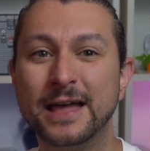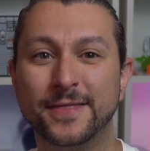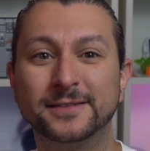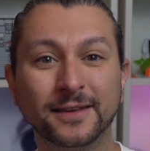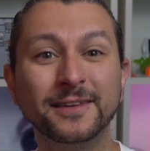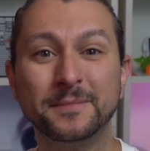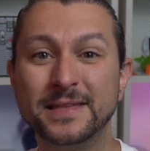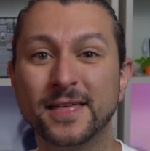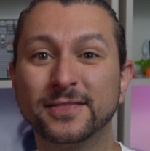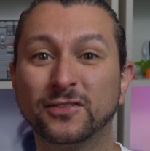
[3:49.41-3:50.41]
that doesn't
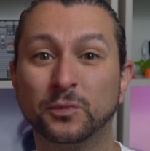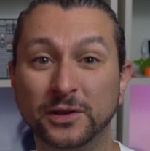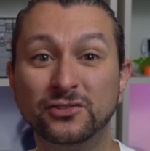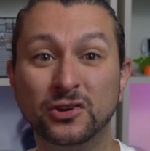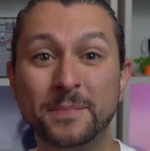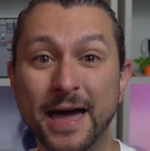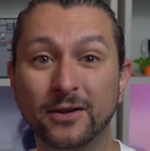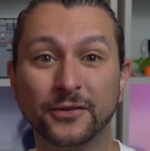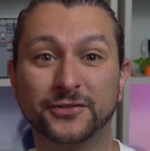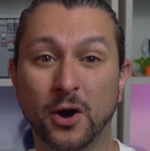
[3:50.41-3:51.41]
mean that the Switch 2
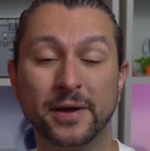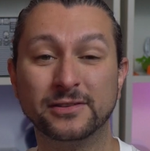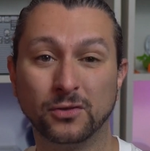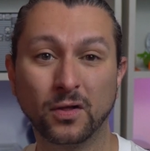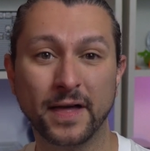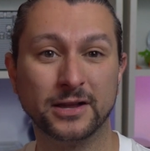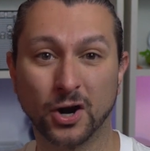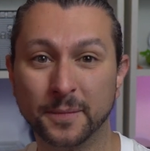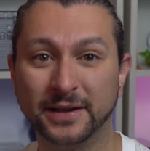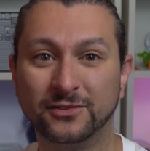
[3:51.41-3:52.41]
panel is going to look like
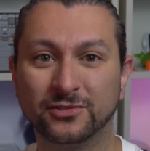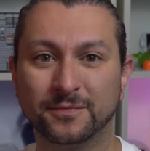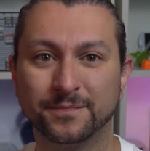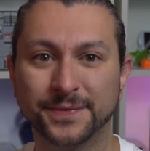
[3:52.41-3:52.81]
garbage.